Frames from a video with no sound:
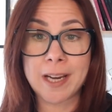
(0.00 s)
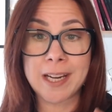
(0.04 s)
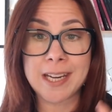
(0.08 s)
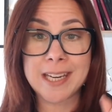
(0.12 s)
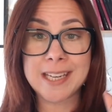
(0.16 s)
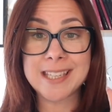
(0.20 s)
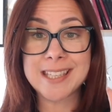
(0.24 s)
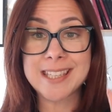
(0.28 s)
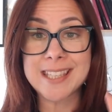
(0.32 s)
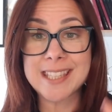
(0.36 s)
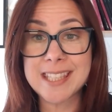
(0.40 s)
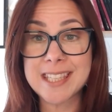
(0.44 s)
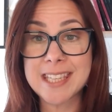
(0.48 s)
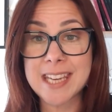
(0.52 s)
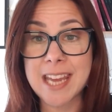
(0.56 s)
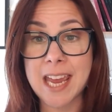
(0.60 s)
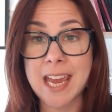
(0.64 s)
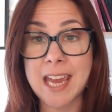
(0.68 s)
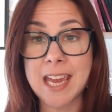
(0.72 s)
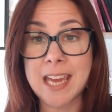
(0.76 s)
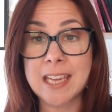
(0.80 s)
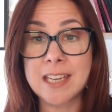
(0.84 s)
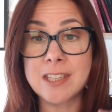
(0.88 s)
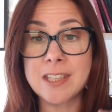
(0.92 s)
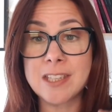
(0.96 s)
and
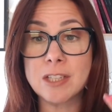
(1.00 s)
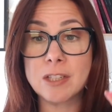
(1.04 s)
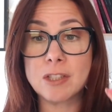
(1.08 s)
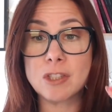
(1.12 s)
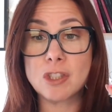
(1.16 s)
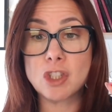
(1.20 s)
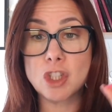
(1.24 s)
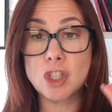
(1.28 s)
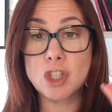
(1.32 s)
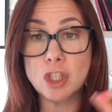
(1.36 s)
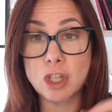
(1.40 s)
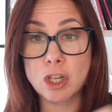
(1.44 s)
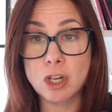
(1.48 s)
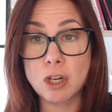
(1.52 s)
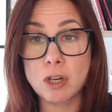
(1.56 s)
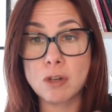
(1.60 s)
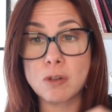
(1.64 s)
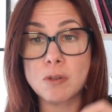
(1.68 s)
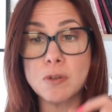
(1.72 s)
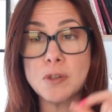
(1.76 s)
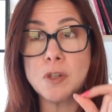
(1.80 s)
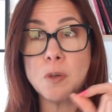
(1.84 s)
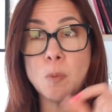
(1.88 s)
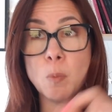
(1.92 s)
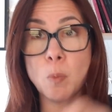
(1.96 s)
instead
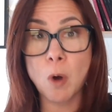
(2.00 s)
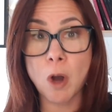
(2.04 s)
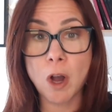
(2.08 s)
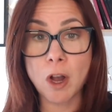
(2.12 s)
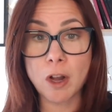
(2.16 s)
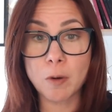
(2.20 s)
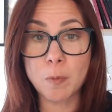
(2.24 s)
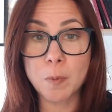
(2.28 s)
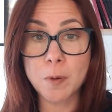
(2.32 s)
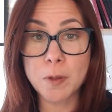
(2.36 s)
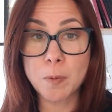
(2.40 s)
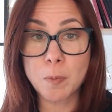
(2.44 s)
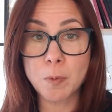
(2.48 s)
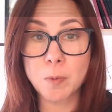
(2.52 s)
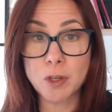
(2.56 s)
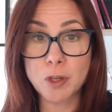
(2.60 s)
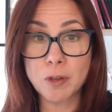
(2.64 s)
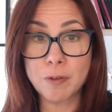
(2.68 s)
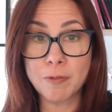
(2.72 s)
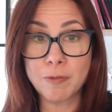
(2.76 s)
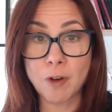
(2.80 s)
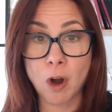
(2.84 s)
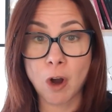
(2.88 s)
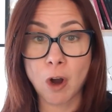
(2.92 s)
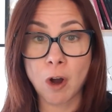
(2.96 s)
choose to work with what
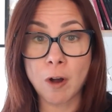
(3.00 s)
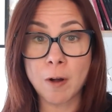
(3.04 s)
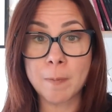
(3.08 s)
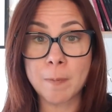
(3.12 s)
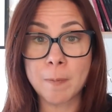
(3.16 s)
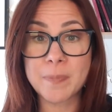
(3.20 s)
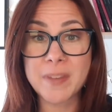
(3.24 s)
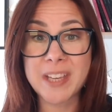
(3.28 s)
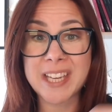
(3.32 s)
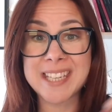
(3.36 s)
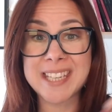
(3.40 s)
you've got